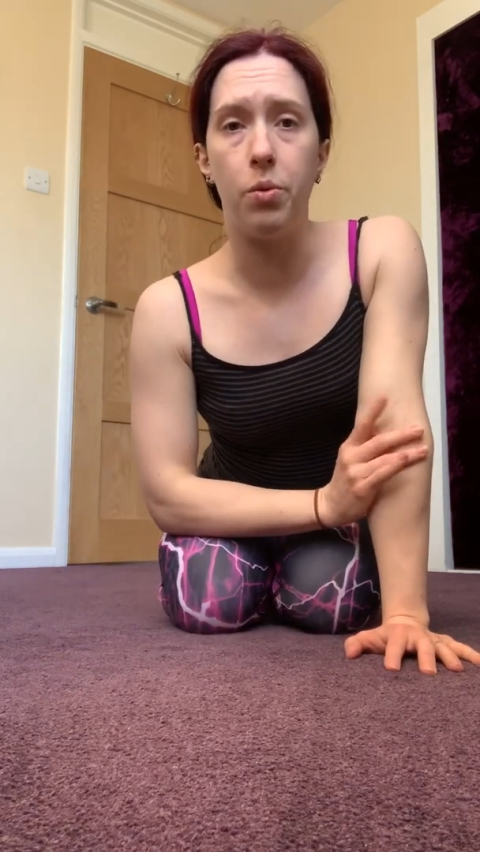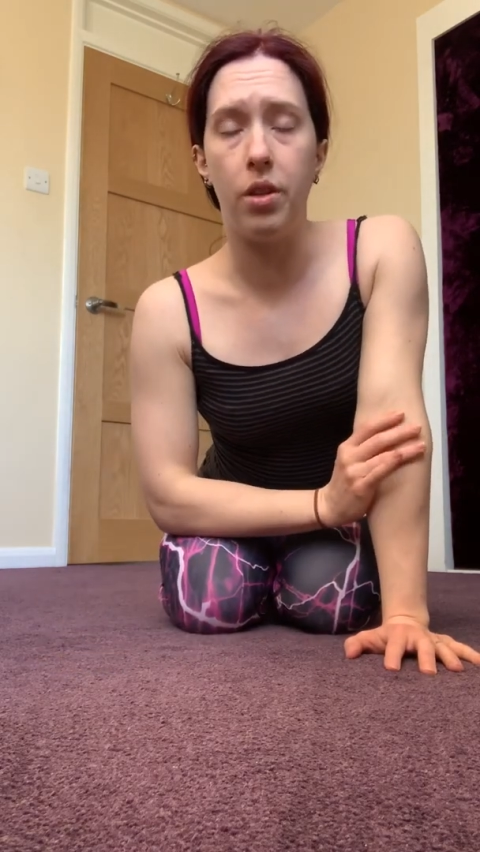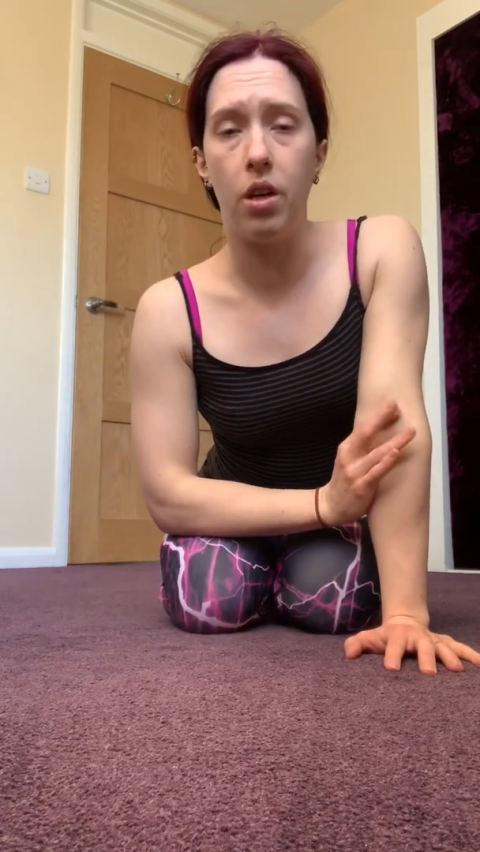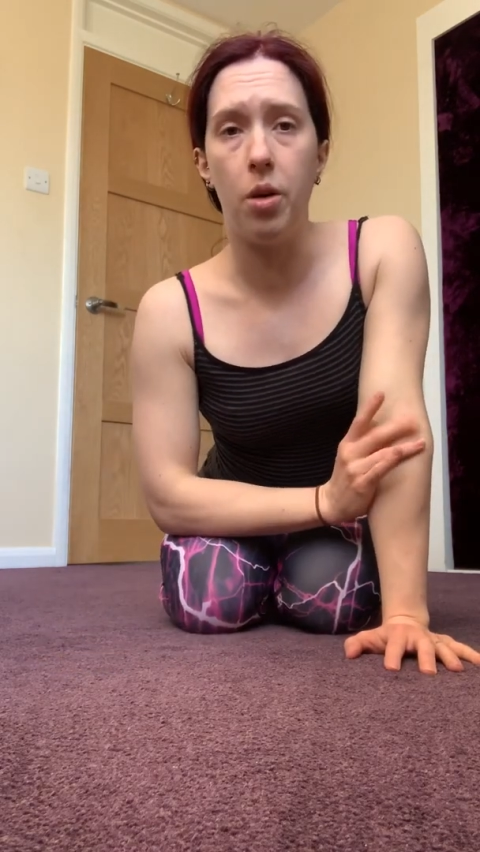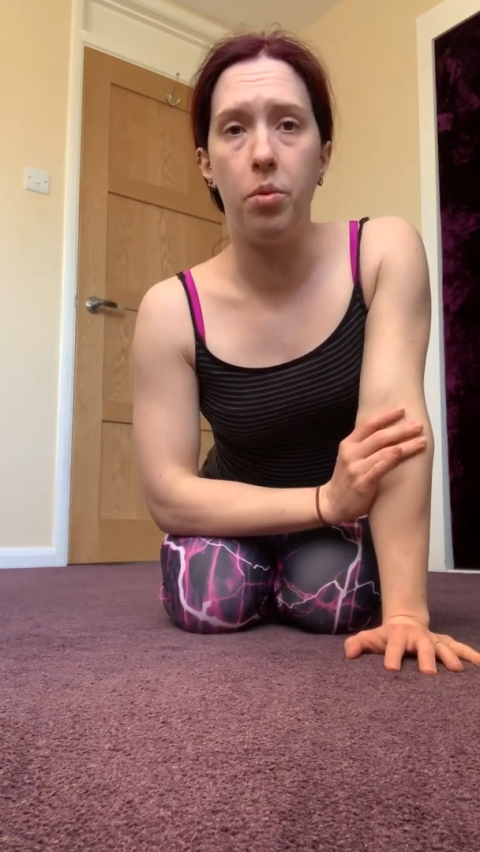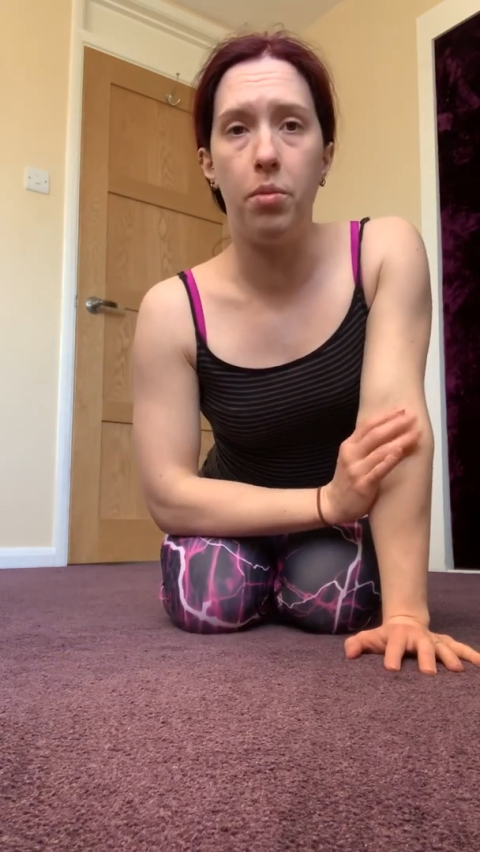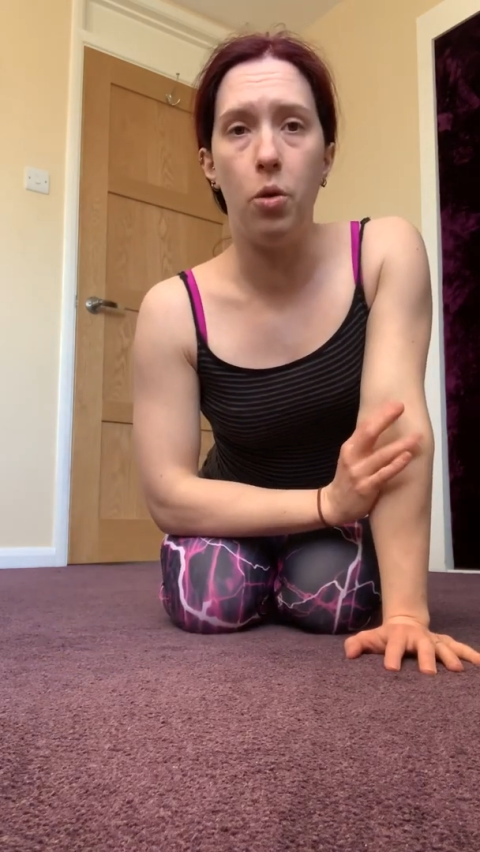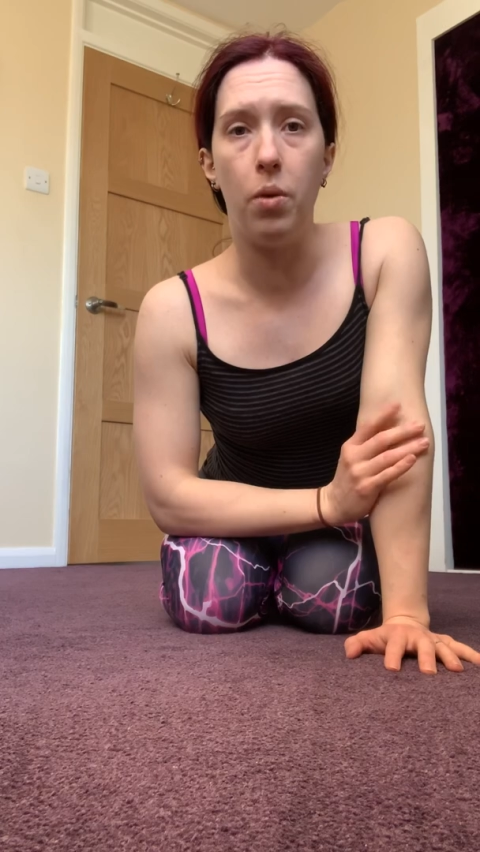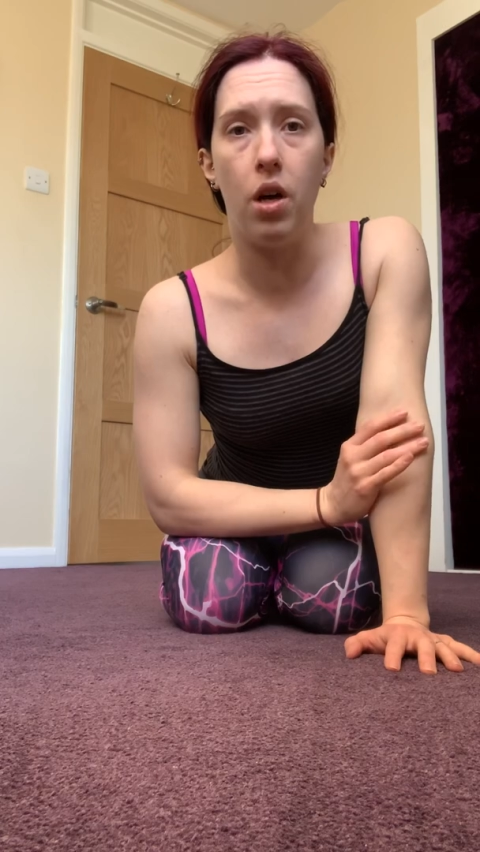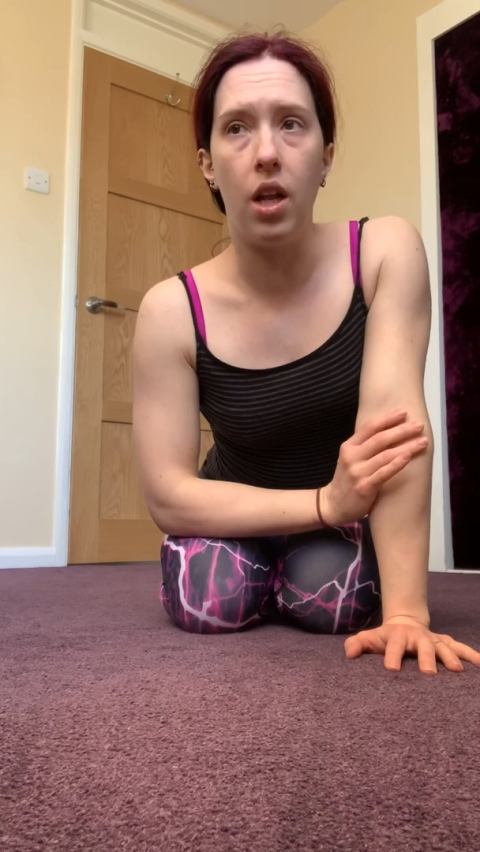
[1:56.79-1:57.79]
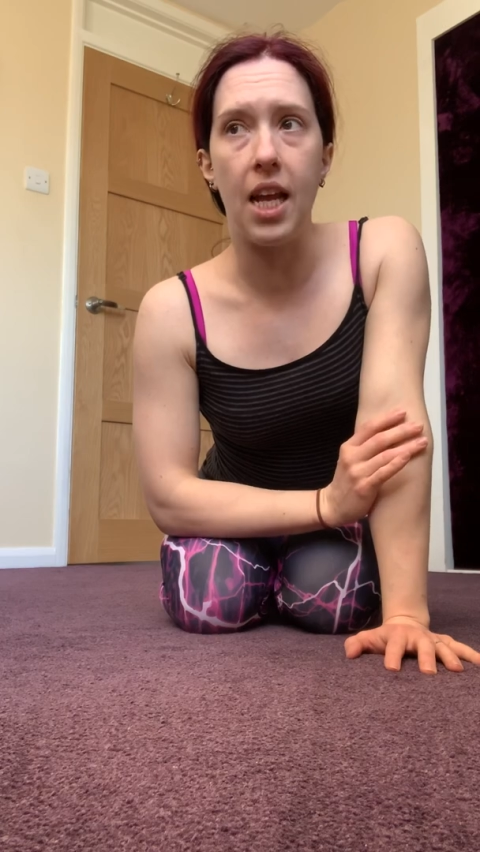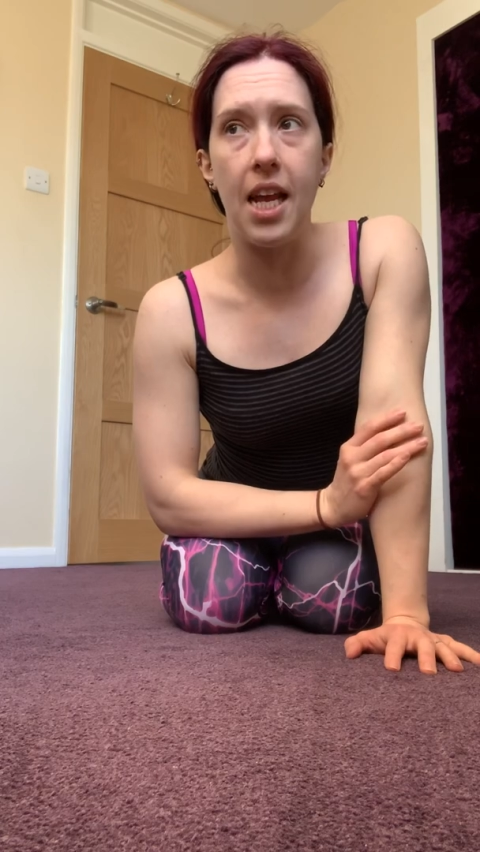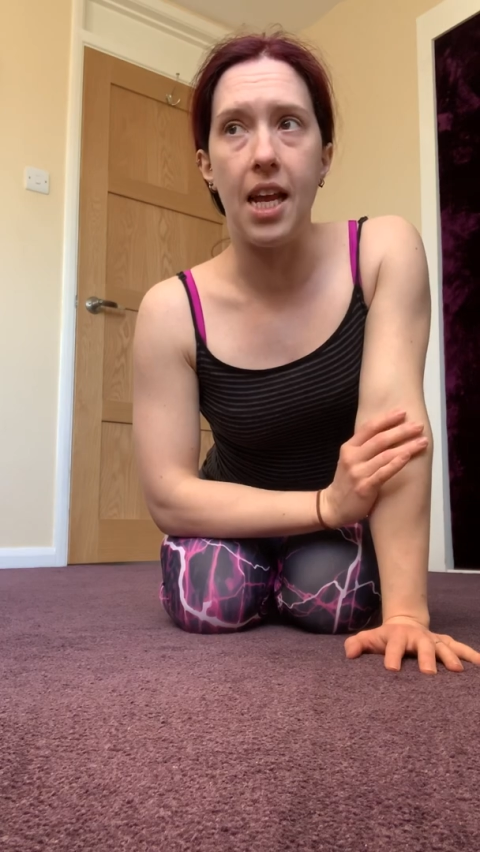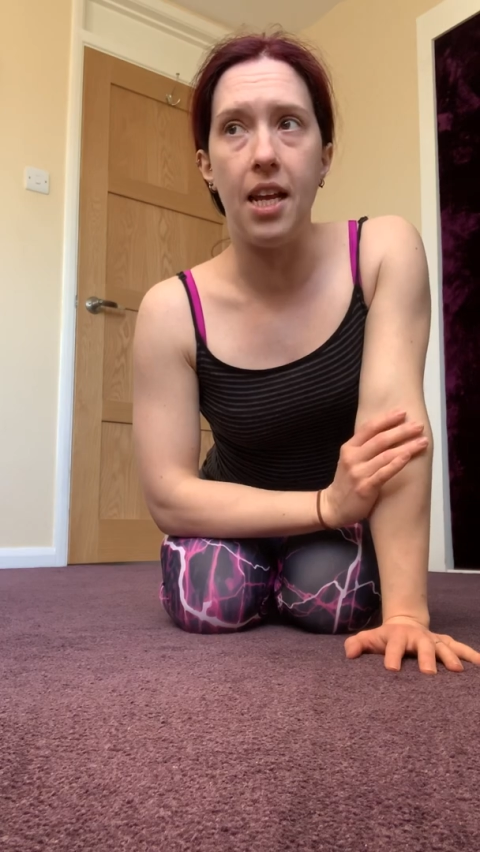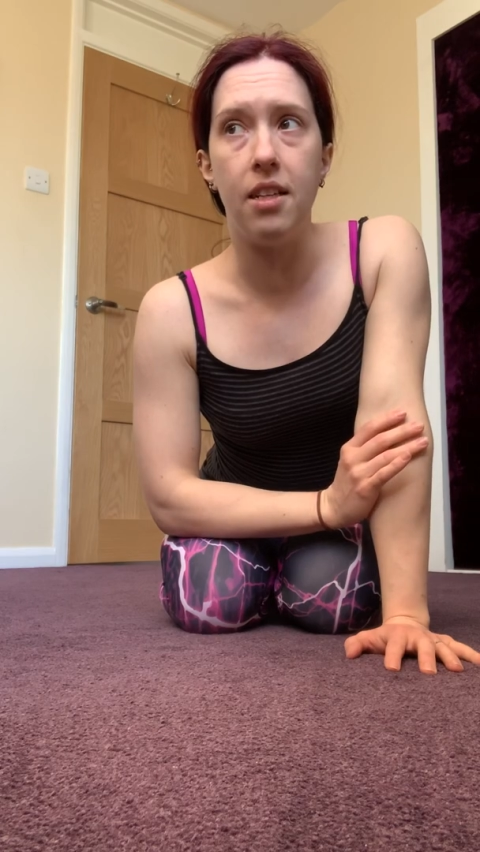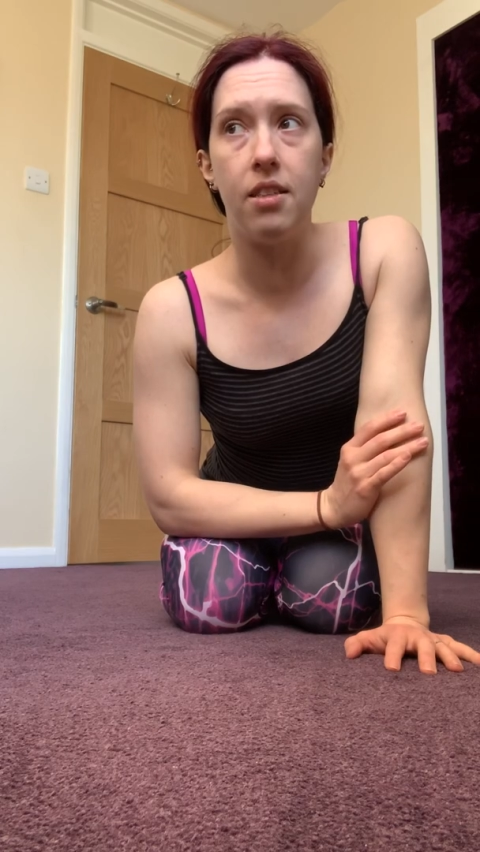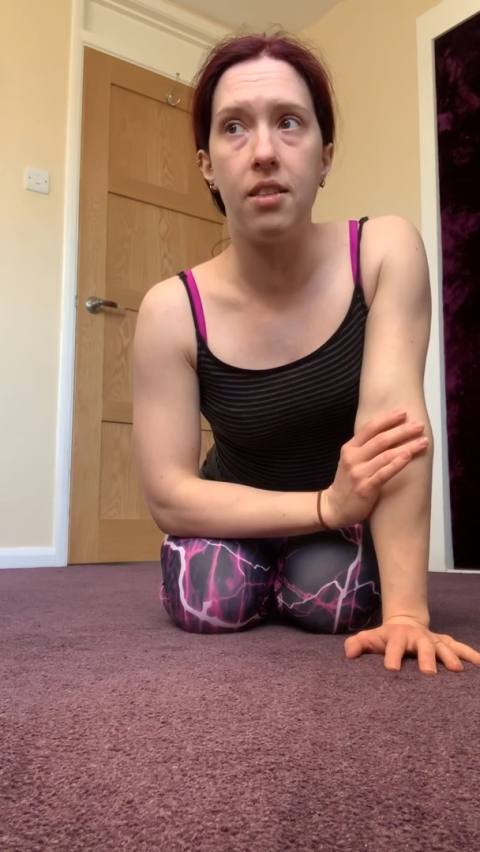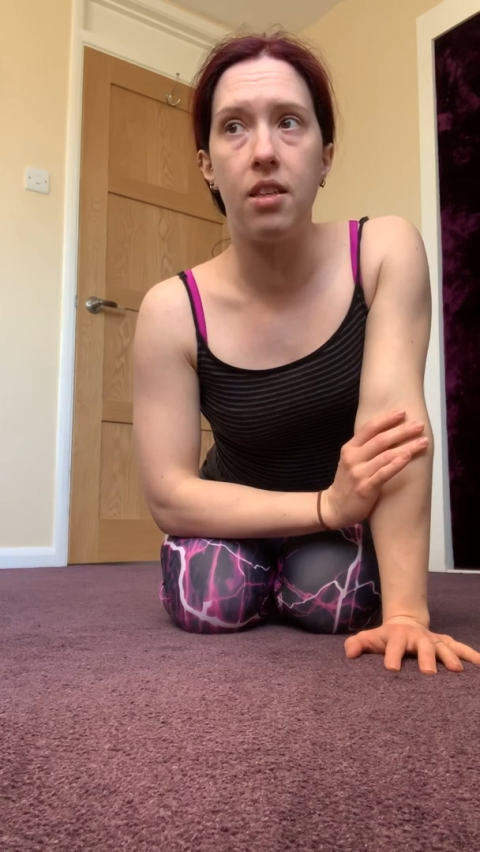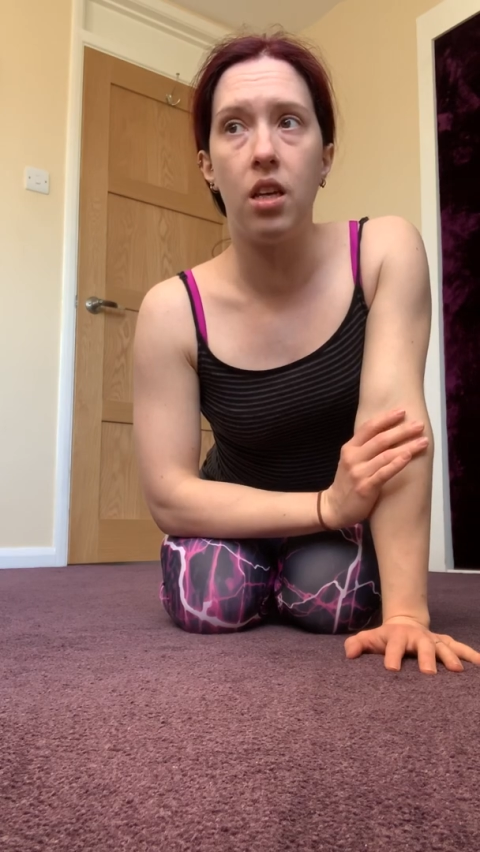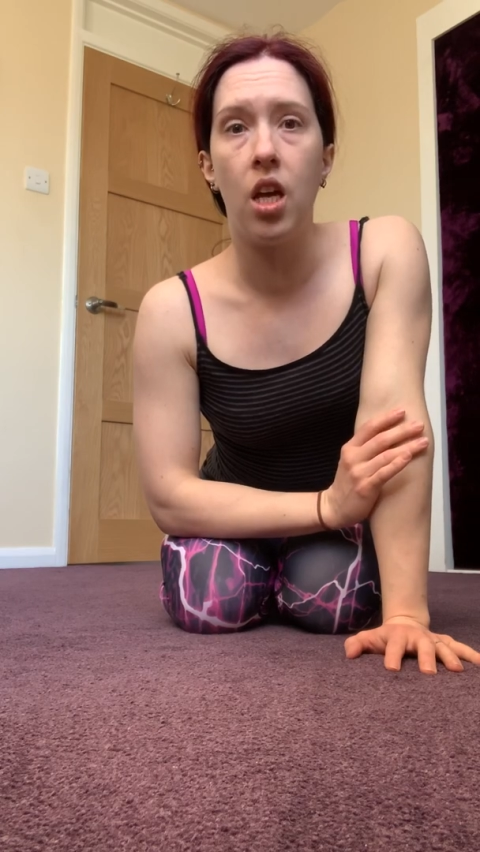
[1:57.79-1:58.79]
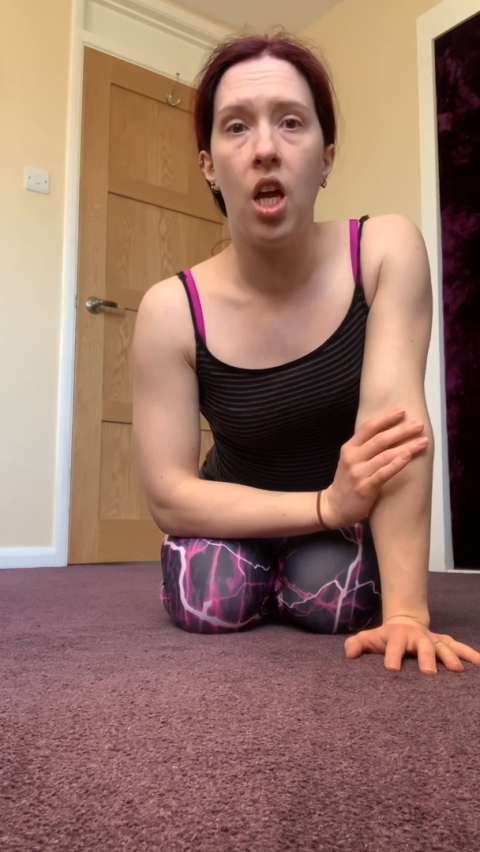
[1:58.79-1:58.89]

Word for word: when they're hypermobile is